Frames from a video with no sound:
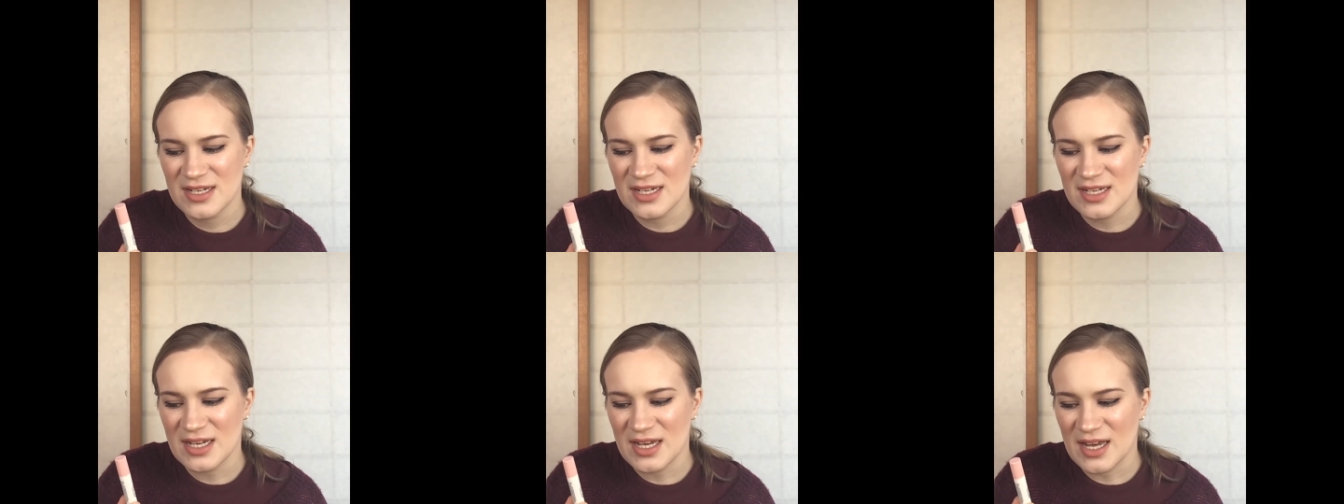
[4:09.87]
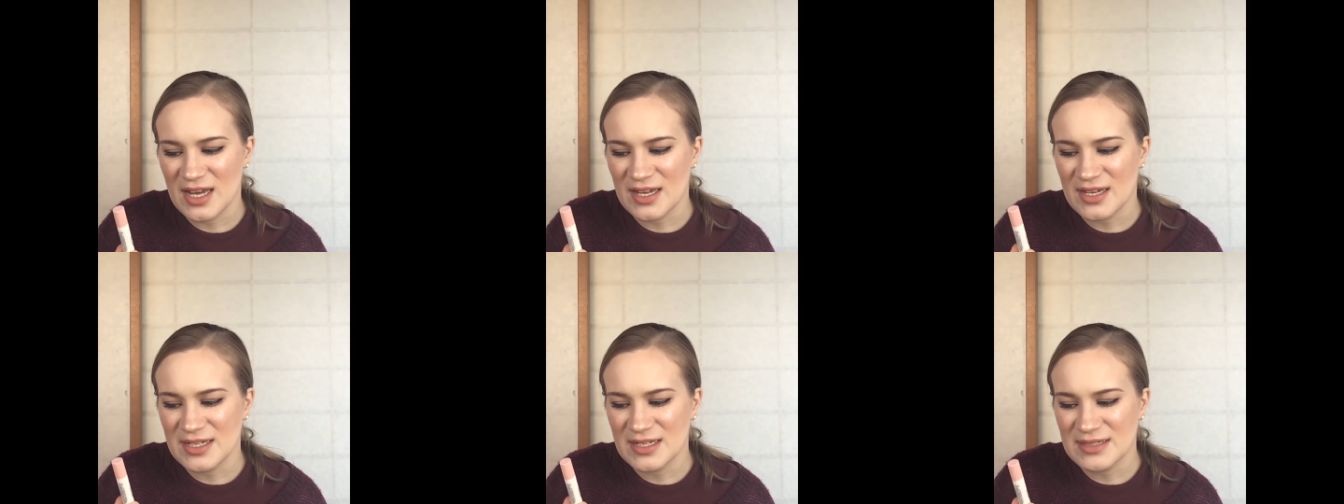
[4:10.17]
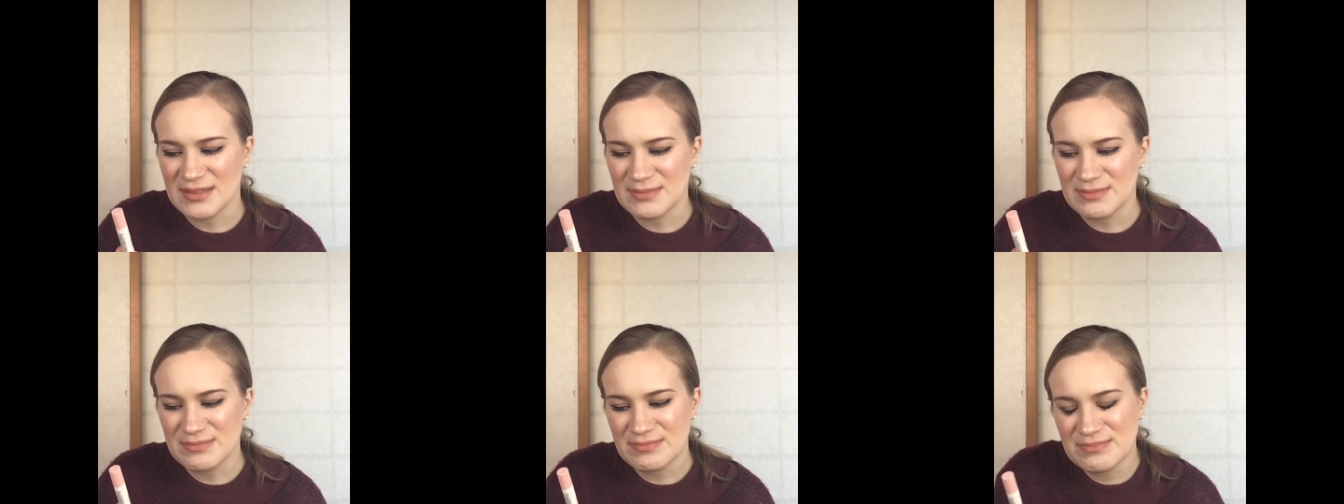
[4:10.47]

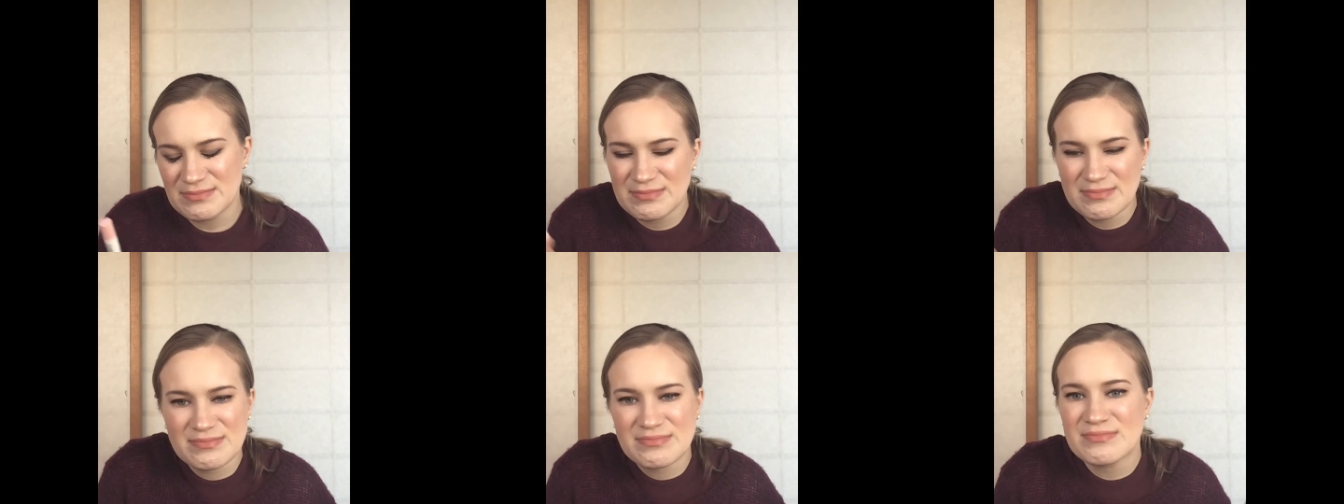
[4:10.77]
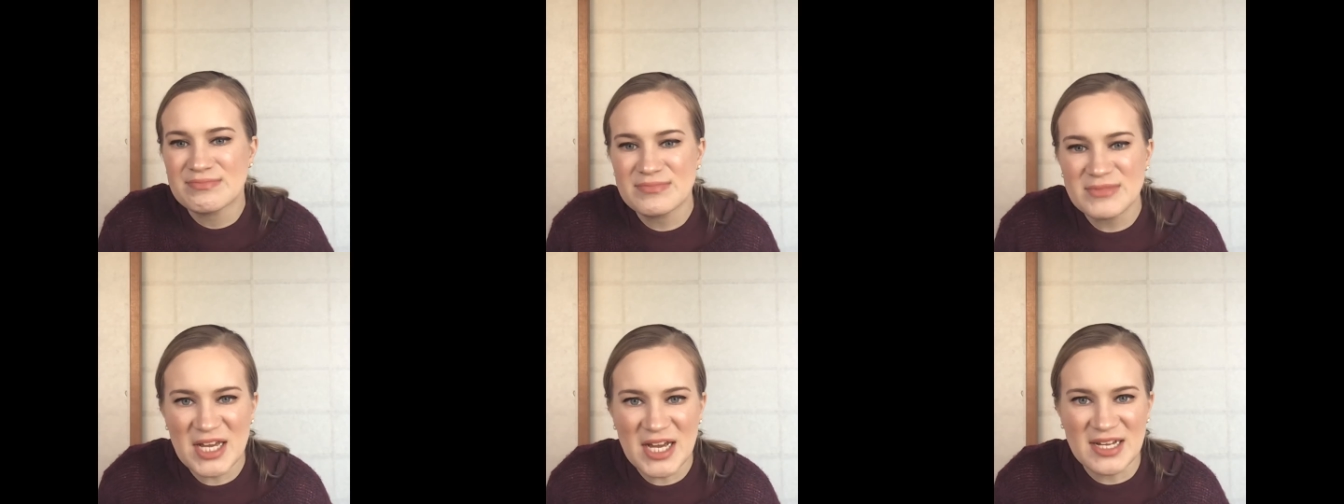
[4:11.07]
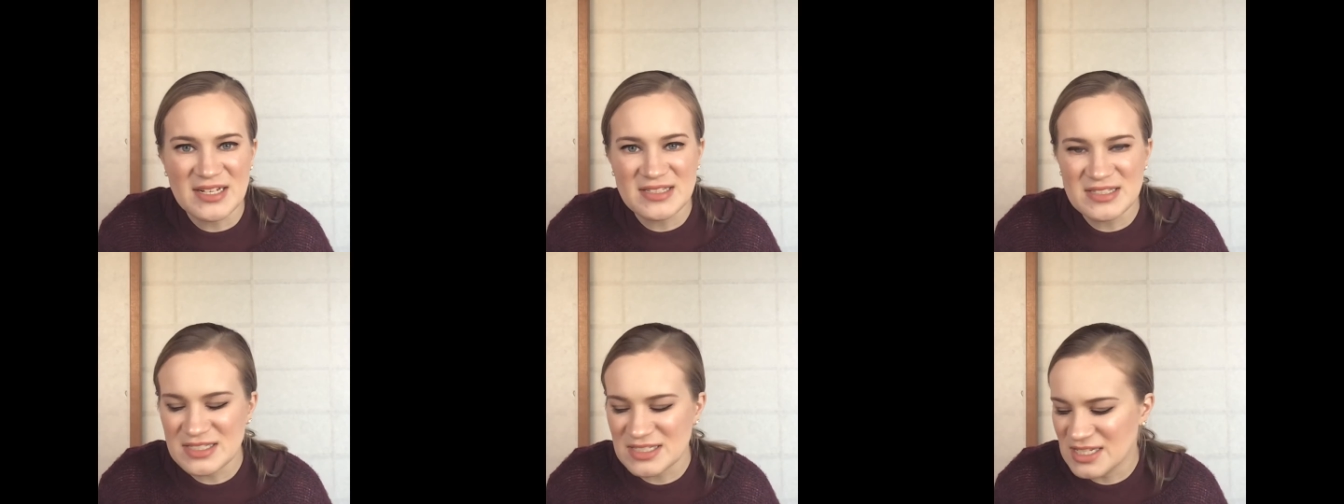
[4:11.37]
and yeah,
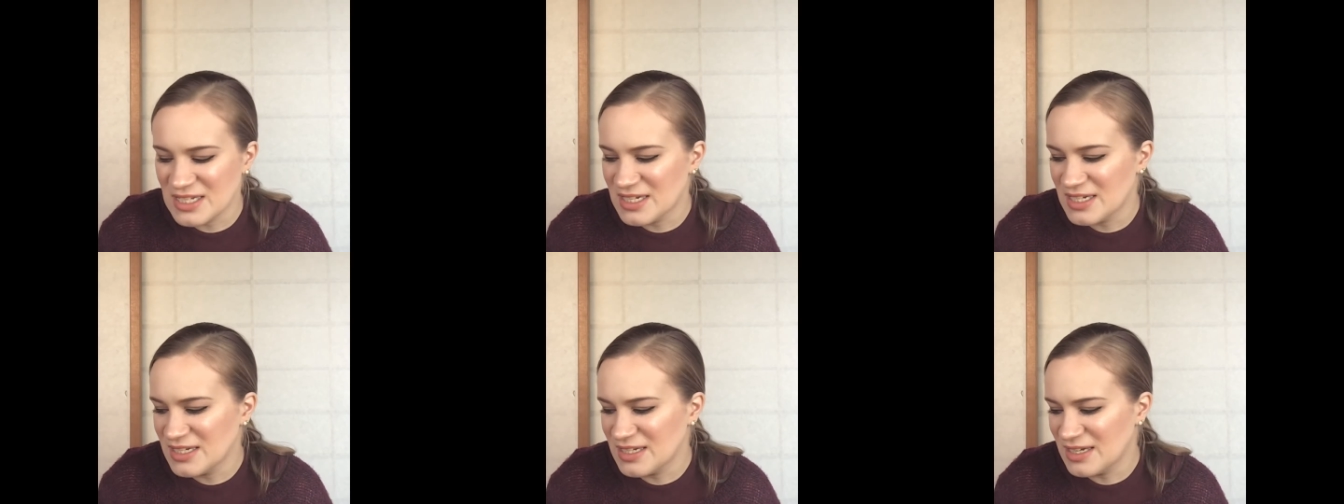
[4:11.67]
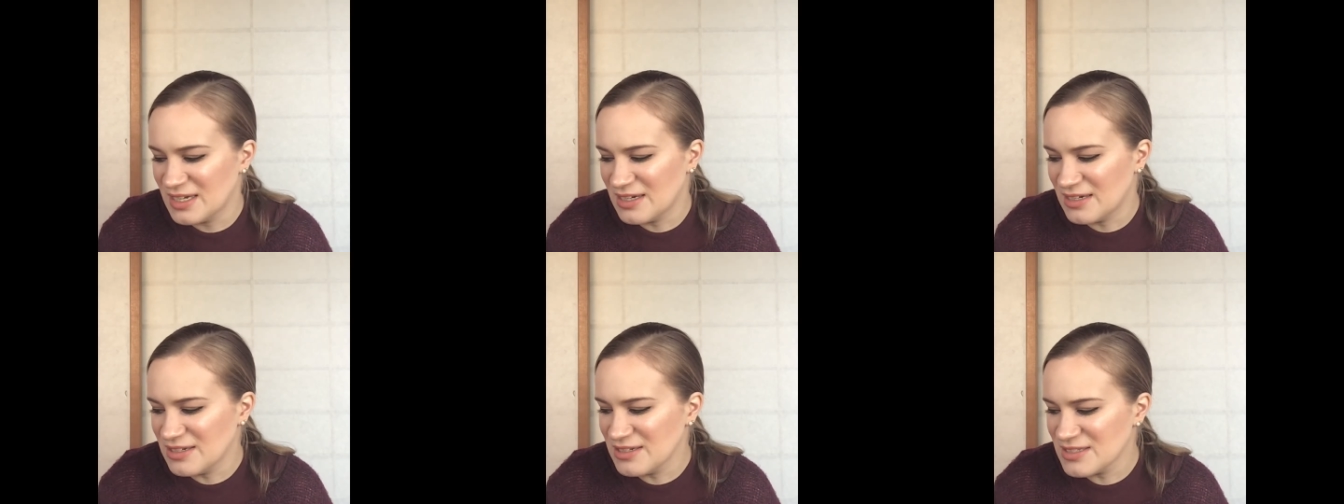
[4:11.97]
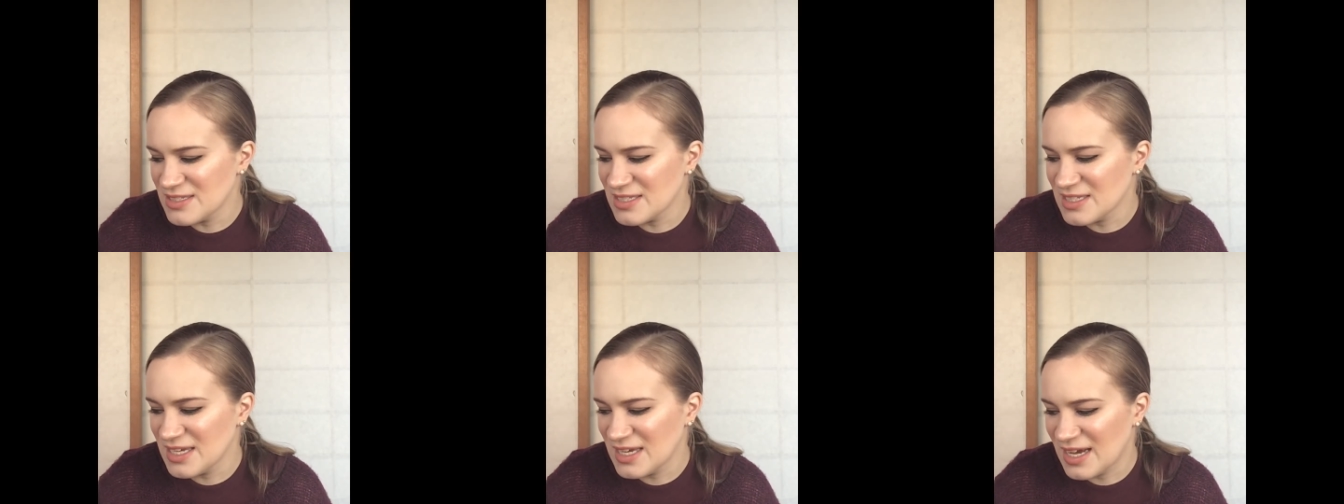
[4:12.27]
it's good.
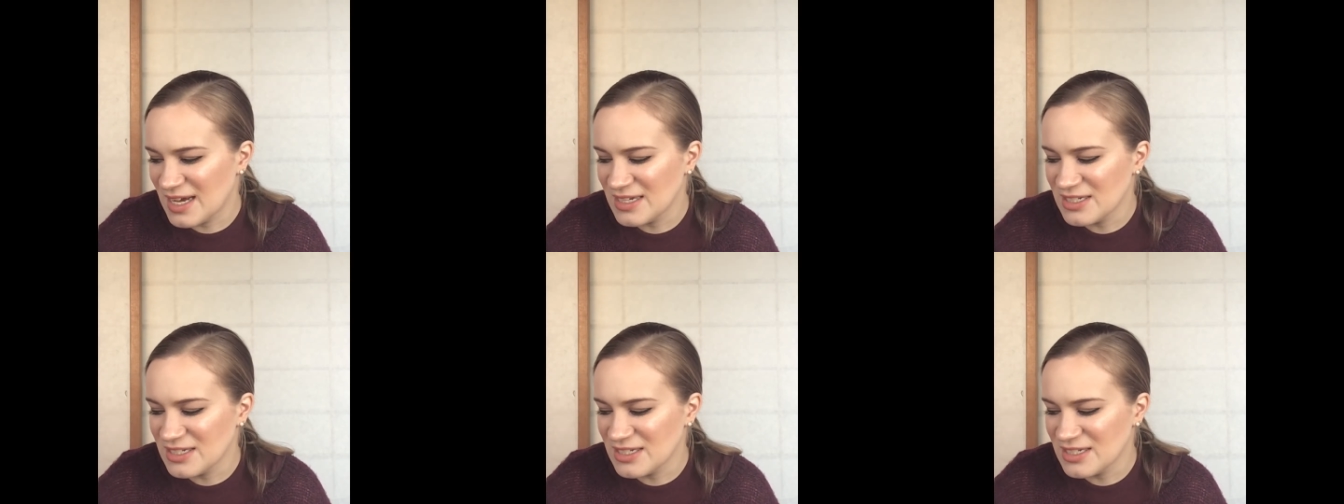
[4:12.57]
Honestly,